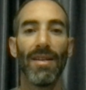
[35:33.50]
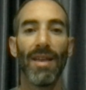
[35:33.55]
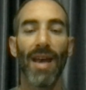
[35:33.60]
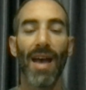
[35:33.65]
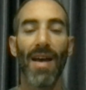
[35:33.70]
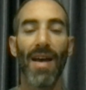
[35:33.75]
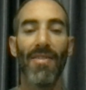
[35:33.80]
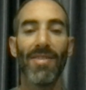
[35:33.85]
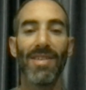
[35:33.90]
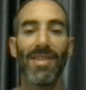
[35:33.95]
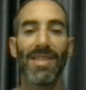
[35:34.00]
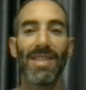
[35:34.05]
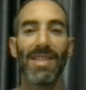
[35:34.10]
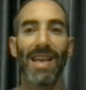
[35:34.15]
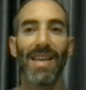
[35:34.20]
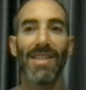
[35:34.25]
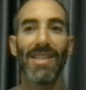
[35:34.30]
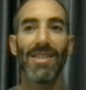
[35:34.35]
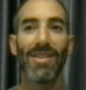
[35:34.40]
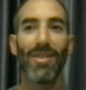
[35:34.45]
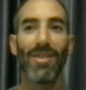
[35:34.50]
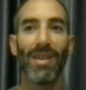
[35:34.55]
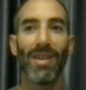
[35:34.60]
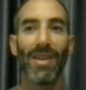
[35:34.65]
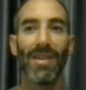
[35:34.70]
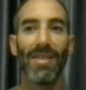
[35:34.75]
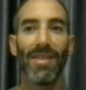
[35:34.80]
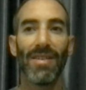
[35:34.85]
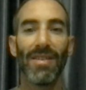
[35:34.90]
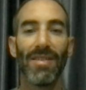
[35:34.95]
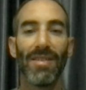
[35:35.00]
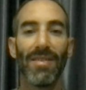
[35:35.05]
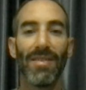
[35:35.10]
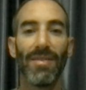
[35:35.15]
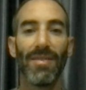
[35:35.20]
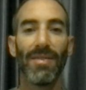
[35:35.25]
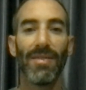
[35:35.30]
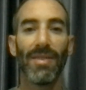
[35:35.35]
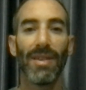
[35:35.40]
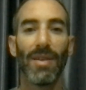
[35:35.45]
have a sense of it
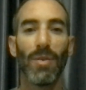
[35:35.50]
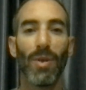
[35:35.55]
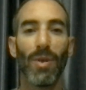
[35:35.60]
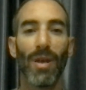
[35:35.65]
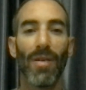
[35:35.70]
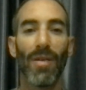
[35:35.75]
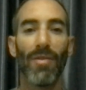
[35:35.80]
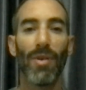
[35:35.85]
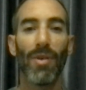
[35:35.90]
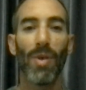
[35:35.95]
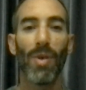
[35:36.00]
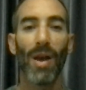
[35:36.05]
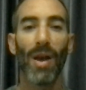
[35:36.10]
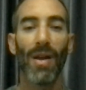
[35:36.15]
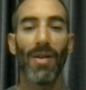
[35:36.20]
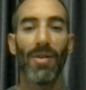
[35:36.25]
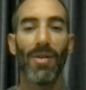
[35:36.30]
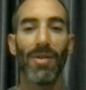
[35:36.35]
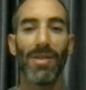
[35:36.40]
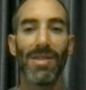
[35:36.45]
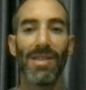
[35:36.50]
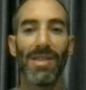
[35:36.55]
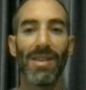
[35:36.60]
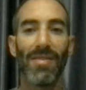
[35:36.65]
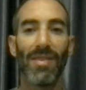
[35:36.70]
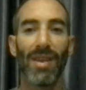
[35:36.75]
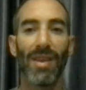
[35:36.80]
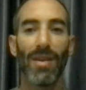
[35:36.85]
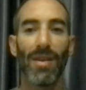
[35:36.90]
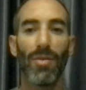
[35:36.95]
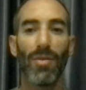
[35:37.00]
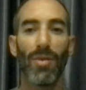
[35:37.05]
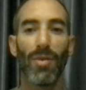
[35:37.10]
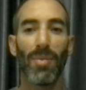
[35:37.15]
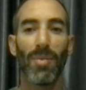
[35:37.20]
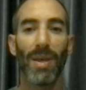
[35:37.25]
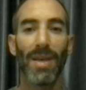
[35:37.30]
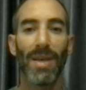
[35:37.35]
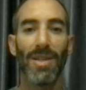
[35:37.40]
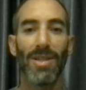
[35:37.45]
in whatever way you receive the
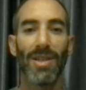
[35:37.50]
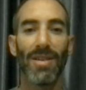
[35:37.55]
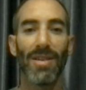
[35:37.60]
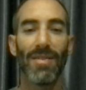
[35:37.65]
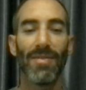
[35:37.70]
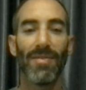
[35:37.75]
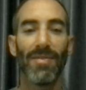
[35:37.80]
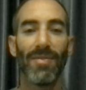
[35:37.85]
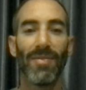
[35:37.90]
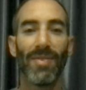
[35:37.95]
information.